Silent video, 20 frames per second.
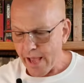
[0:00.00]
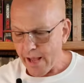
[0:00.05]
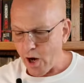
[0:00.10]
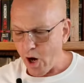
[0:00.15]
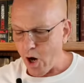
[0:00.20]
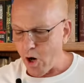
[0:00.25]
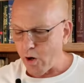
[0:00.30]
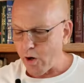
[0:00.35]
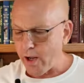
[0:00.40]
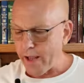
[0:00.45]

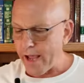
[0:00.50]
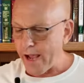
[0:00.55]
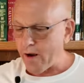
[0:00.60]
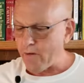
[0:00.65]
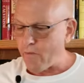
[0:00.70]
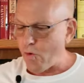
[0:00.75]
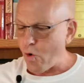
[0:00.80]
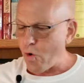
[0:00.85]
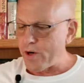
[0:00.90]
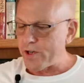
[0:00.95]
And I heard a
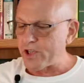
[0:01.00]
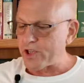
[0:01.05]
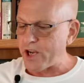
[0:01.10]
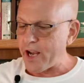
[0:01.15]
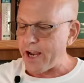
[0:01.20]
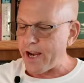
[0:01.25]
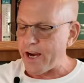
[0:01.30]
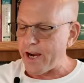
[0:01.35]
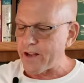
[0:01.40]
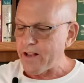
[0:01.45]
loud voice
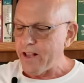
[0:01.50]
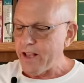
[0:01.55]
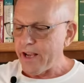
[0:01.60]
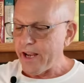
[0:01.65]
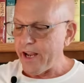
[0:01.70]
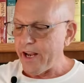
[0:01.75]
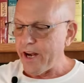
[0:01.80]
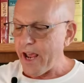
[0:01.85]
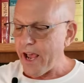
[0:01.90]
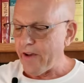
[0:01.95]
saying
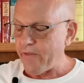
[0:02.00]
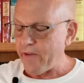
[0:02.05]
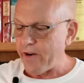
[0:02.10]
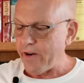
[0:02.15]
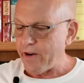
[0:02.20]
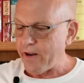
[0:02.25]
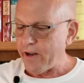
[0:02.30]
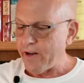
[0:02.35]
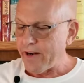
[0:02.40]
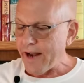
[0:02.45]
in
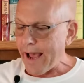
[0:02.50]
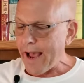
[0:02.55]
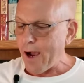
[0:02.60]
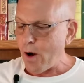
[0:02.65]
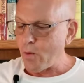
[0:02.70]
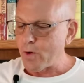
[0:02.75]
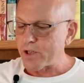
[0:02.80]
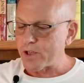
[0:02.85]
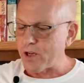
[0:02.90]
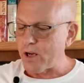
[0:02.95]
heaven,
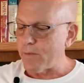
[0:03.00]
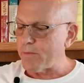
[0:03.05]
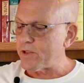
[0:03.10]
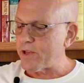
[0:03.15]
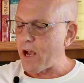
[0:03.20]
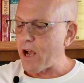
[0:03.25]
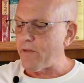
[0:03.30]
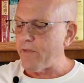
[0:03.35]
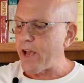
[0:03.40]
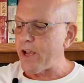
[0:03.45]
now is come
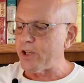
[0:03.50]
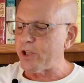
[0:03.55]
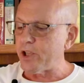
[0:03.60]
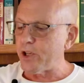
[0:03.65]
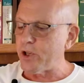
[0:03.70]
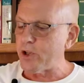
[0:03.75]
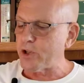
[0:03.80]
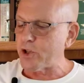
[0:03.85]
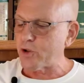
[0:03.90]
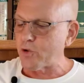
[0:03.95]

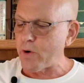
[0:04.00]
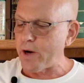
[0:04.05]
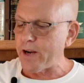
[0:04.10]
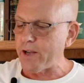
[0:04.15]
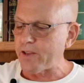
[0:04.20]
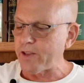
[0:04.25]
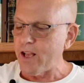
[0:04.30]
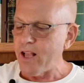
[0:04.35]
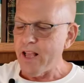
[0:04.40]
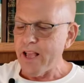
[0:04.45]
salvation and
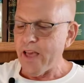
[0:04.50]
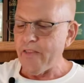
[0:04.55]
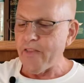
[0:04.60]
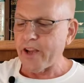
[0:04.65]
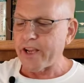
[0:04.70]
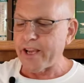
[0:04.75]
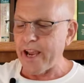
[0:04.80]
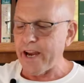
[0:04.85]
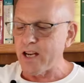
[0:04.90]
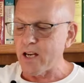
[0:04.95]
strength
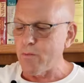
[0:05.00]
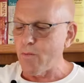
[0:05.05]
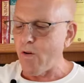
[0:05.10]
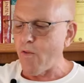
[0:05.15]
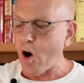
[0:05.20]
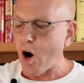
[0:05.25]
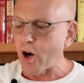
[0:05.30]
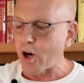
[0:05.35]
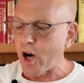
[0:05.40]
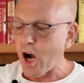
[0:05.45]
and the kingdom
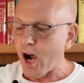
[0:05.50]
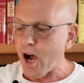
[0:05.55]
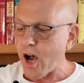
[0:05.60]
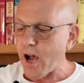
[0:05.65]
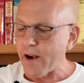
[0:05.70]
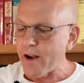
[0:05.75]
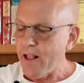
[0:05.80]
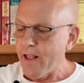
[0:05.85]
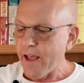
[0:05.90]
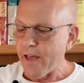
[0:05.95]
of our
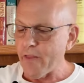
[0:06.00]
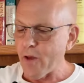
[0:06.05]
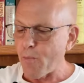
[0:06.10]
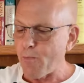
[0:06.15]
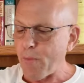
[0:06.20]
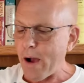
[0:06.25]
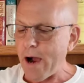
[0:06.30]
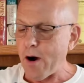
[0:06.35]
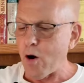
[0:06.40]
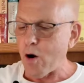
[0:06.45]
God and
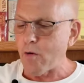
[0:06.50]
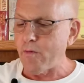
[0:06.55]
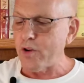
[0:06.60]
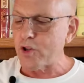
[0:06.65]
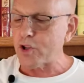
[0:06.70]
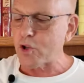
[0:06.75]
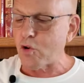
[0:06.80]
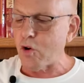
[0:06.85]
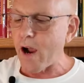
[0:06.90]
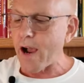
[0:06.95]
the power of
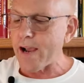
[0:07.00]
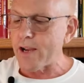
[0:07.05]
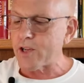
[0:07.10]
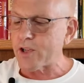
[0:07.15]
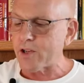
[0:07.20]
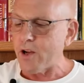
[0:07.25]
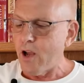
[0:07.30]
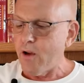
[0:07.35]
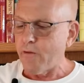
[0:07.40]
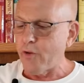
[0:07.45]
his
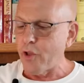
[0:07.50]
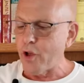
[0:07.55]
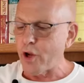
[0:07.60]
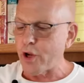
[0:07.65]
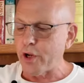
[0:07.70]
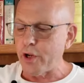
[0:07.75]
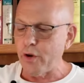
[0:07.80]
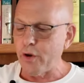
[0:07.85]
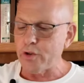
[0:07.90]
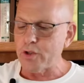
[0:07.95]
Christ, for
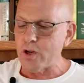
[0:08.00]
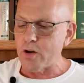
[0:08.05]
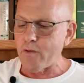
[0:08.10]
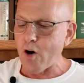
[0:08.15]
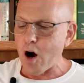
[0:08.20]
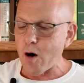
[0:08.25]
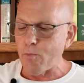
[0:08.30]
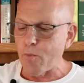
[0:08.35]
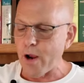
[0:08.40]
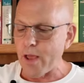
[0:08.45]
the accuser
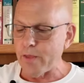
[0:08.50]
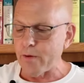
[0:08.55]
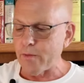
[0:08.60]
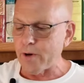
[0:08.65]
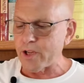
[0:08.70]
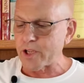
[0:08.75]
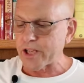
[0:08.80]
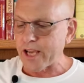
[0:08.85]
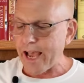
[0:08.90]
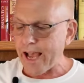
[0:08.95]
of our
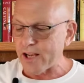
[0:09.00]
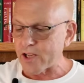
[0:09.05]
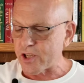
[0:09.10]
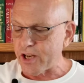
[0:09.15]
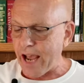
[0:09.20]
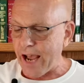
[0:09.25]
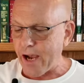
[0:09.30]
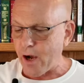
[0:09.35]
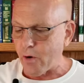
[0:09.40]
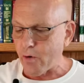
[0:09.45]
brethren is
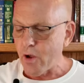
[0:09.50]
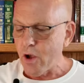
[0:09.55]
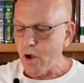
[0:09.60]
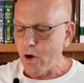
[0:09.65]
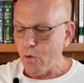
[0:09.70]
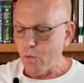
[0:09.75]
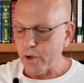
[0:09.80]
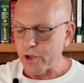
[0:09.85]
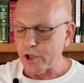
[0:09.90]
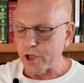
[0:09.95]
cast down,
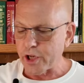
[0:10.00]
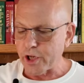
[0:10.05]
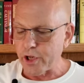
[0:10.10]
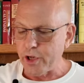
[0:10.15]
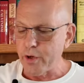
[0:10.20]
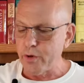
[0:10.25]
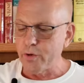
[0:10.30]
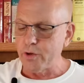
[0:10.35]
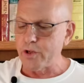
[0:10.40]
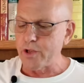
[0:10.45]
which
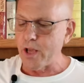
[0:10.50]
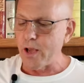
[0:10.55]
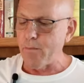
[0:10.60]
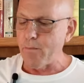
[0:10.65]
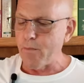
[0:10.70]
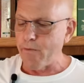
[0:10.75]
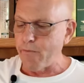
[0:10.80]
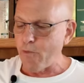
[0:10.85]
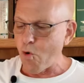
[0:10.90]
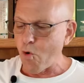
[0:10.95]
accused
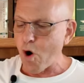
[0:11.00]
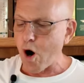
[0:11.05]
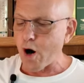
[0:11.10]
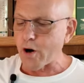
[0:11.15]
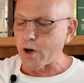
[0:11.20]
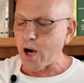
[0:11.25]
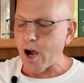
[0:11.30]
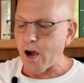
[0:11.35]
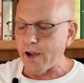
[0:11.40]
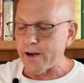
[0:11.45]
them before
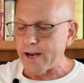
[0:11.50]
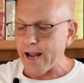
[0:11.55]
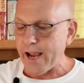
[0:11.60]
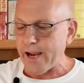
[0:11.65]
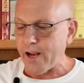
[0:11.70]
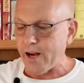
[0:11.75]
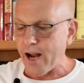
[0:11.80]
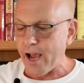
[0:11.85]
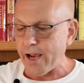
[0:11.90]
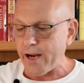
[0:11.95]
our God
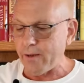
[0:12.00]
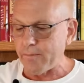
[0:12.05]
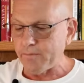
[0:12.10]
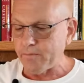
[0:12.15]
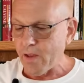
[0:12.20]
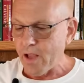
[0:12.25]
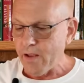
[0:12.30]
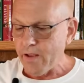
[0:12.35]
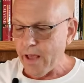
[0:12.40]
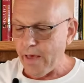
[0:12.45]
day and
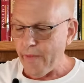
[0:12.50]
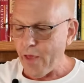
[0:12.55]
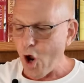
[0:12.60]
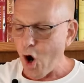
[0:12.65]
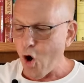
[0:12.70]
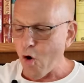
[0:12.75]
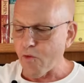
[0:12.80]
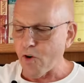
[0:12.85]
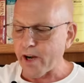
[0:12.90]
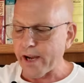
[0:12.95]
night. And
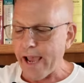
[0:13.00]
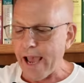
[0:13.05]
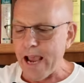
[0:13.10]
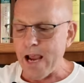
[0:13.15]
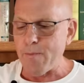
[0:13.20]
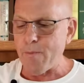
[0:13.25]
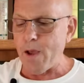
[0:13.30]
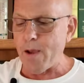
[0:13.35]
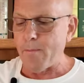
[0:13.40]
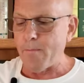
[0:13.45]
they
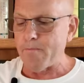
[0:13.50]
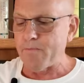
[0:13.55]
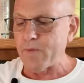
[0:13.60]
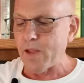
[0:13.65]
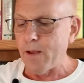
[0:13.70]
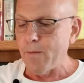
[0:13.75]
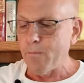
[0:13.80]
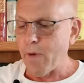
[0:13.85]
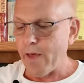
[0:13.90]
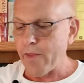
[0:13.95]
overcame
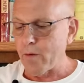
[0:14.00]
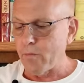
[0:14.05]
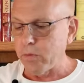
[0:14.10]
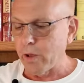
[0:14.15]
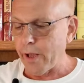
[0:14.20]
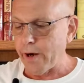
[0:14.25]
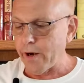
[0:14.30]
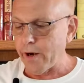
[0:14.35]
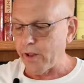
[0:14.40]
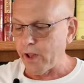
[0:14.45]
him by the
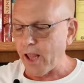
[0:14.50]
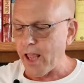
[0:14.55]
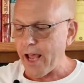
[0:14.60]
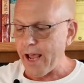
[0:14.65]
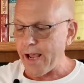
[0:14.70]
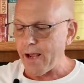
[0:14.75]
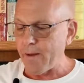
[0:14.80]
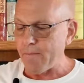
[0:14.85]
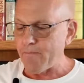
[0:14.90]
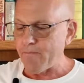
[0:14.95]
blood of the
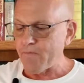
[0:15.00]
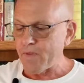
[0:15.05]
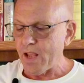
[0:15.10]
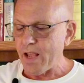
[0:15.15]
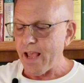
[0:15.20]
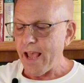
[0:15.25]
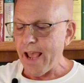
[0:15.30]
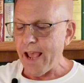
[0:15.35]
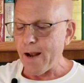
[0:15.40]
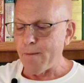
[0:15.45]
Lamb
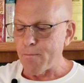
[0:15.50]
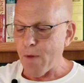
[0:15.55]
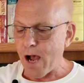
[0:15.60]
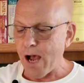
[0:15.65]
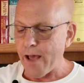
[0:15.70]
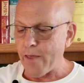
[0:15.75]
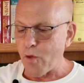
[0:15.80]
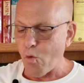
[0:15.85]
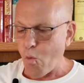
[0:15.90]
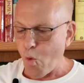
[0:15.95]
and
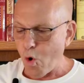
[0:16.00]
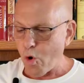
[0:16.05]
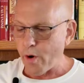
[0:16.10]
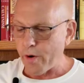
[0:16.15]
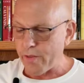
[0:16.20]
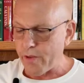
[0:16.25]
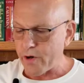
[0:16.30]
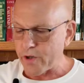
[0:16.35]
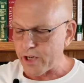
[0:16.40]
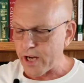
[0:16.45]
by the
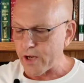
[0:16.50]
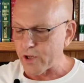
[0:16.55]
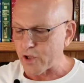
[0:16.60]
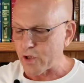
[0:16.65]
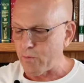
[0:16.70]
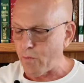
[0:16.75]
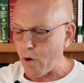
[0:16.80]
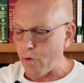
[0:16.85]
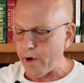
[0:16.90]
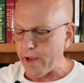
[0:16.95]
word of their
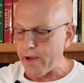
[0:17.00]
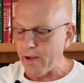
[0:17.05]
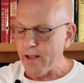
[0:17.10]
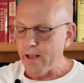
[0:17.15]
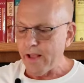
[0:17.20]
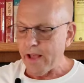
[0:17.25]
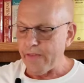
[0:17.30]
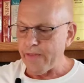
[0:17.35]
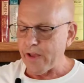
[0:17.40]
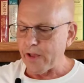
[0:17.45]
testimony,
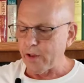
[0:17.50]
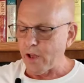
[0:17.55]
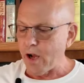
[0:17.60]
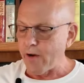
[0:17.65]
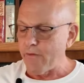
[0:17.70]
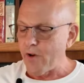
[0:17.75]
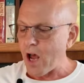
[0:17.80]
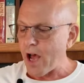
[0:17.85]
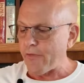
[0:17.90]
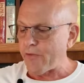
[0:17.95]
and they
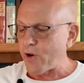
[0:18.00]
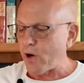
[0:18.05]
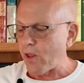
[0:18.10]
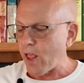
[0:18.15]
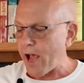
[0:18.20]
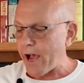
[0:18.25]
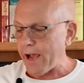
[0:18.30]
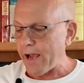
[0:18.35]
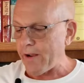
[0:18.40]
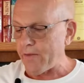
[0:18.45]
loved not
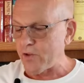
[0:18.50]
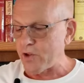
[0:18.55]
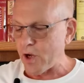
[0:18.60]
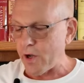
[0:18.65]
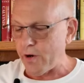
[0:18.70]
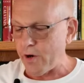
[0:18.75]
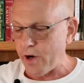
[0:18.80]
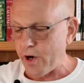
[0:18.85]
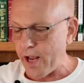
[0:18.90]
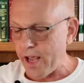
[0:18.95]
their
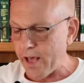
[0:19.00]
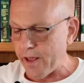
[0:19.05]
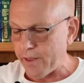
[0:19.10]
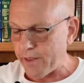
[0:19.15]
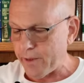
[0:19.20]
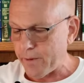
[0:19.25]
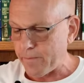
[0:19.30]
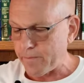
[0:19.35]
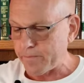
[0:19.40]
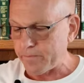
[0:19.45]
lives unto
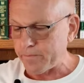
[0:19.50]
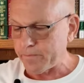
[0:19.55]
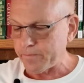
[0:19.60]
death.